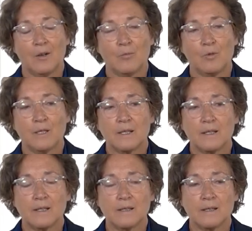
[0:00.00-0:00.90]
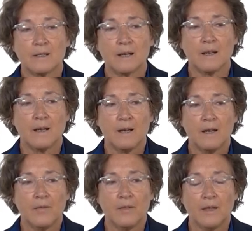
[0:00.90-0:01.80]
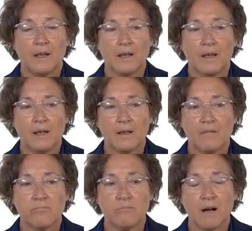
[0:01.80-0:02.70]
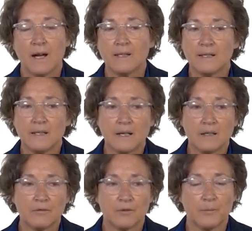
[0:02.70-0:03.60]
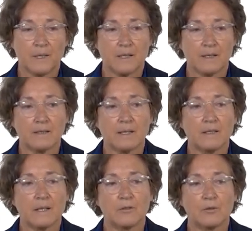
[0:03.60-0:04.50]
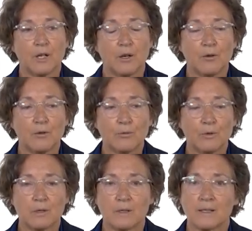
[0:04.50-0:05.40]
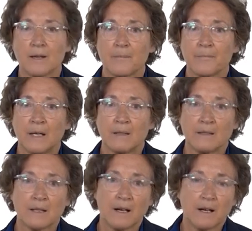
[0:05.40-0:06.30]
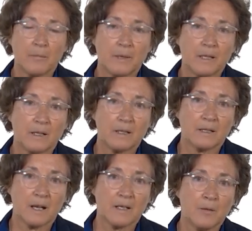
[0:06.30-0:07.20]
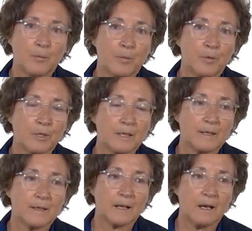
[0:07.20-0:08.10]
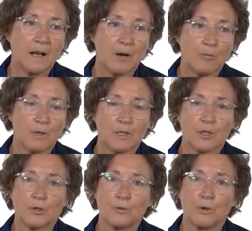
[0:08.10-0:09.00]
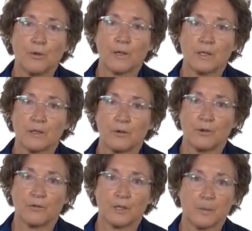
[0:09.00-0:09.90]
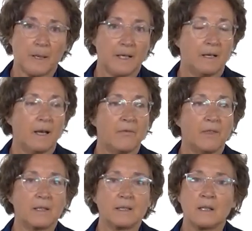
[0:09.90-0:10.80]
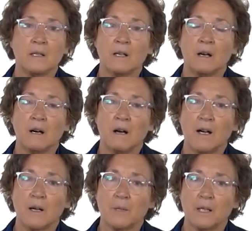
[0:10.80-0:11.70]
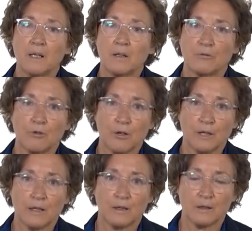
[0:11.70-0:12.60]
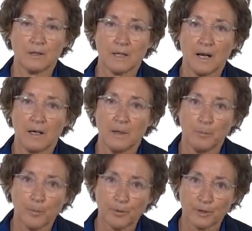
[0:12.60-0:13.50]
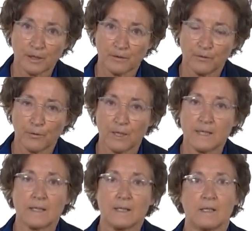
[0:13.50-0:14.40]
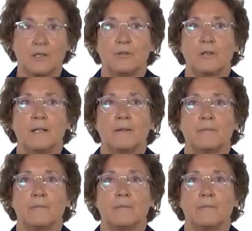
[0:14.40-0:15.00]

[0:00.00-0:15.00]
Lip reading: which is the idea from the 16th century onwards that Arabic is an important language to know the history of Spain, and that Arabic chronicles are important for this history.